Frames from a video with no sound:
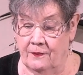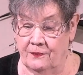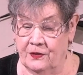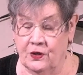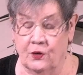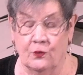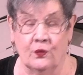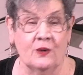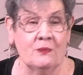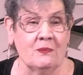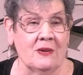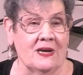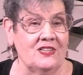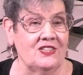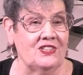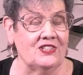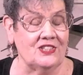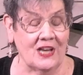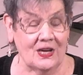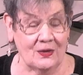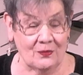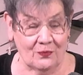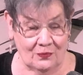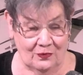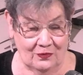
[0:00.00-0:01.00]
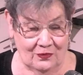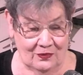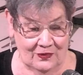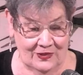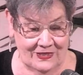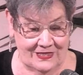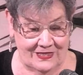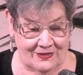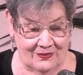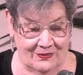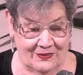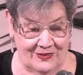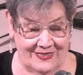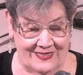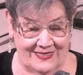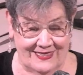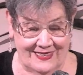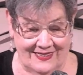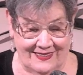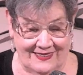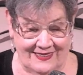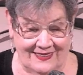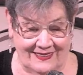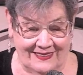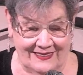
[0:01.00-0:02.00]
When my son was
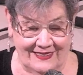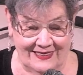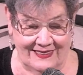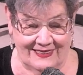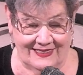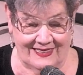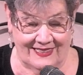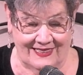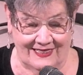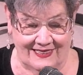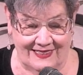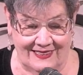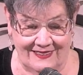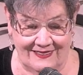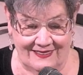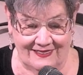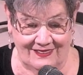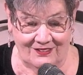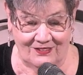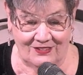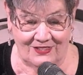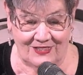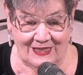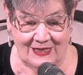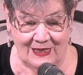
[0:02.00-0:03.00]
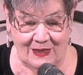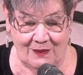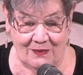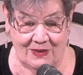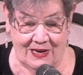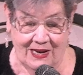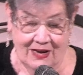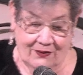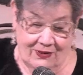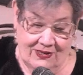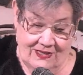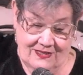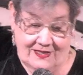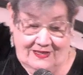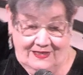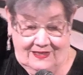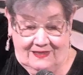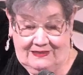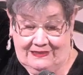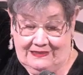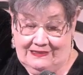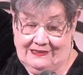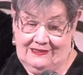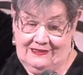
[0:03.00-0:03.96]
a little kid, you've seen him now, he's like,